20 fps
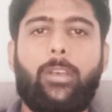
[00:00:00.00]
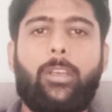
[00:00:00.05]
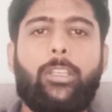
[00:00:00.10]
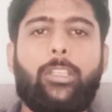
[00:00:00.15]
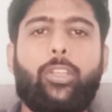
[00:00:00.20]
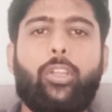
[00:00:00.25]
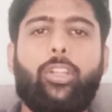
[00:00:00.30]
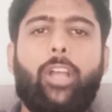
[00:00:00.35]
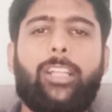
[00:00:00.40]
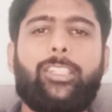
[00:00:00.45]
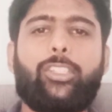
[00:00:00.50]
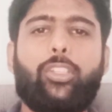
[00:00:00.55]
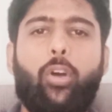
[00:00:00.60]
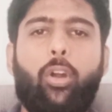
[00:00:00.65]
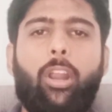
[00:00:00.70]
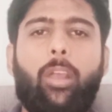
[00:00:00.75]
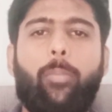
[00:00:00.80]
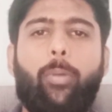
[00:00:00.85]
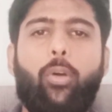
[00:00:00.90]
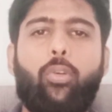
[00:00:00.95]
So that's
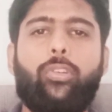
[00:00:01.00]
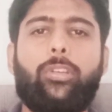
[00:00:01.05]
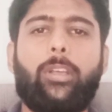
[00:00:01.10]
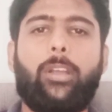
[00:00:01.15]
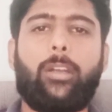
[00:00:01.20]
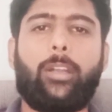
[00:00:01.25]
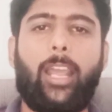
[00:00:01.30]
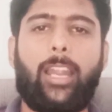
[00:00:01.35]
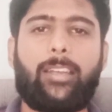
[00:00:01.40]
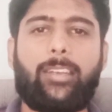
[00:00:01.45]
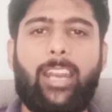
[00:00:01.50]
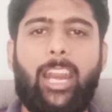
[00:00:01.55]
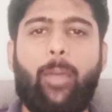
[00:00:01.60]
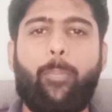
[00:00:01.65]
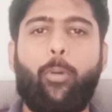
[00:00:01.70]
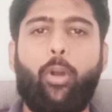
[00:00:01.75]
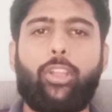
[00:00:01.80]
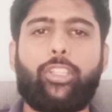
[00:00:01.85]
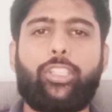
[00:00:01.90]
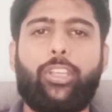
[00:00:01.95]
all about debt
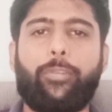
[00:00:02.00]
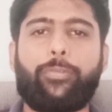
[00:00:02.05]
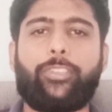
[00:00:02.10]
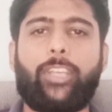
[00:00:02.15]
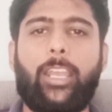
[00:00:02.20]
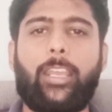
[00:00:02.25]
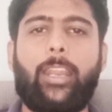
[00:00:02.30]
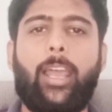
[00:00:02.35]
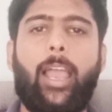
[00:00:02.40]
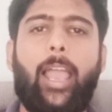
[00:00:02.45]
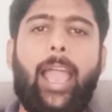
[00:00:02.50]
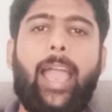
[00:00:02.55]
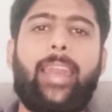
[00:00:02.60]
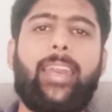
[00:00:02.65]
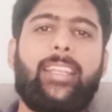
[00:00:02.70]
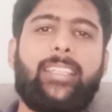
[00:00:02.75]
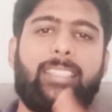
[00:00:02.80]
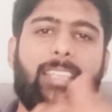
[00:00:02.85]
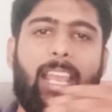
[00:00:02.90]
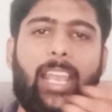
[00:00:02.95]
trap policy of China
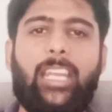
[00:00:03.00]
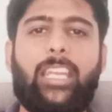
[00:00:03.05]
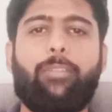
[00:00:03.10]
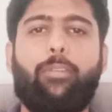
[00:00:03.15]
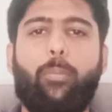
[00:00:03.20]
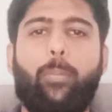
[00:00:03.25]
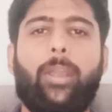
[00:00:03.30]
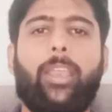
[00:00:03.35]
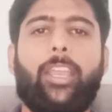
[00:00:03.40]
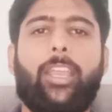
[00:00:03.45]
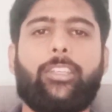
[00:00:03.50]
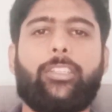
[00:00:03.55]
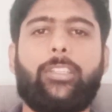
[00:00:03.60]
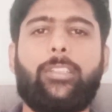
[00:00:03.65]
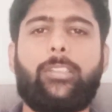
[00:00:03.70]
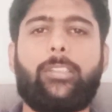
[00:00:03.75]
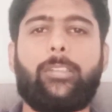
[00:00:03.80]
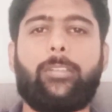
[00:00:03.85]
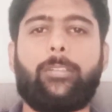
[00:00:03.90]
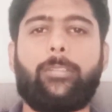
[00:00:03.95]
and its negative
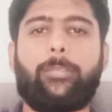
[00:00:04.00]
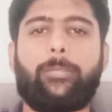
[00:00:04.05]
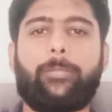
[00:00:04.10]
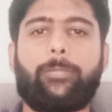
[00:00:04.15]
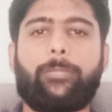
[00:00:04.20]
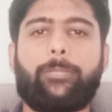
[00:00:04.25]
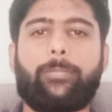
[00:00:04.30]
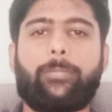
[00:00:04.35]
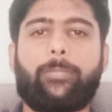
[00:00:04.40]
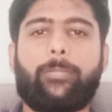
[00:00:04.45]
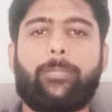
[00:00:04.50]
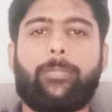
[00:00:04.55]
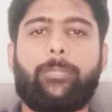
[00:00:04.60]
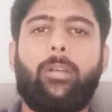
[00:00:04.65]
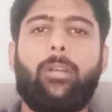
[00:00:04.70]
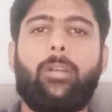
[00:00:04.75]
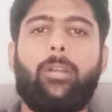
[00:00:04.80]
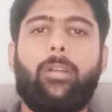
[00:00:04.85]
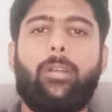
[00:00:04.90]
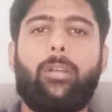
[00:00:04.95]
implications.
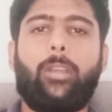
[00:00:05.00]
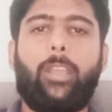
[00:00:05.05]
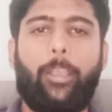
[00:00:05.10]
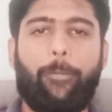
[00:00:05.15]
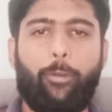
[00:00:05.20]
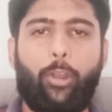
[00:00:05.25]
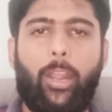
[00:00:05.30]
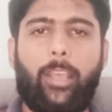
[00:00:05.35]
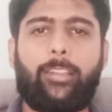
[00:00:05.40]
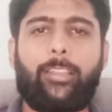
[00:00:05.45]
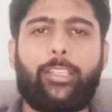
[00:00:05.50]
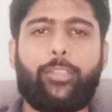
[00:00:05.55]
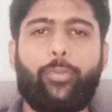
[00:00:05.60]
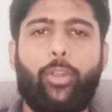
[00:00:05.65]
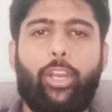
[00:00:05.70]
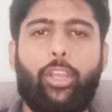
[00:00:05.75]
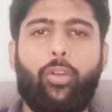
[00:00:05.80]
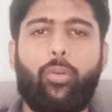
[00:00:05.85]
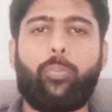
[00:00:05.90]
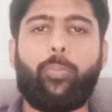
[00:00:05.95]
If you like this
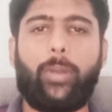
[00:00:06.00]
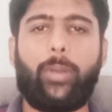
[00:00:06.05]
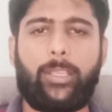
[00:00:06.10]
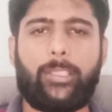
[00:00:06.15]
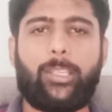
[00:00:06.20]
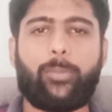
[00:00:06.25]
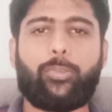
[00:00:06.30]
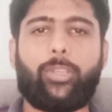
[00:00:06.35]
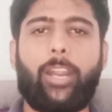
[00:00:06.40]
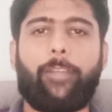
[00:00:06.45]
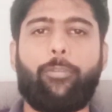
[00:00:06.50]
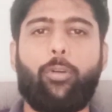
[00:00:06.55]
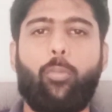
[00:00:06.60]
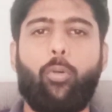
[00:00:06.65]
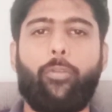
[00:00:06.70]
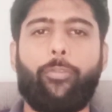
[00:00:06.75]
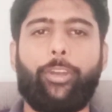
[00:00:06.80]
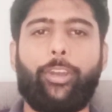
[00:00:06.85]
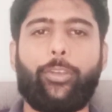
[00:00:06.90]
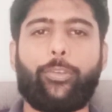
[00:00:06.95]
video, please subscribe for
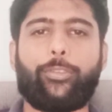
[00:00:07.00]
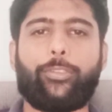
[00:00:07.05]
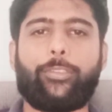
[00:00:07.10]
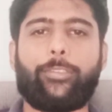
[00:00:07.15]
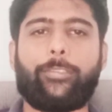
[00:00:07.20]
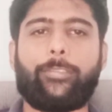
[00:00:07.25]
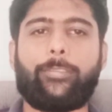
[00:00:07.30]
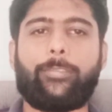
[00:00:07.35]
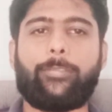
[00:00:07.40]
more videos.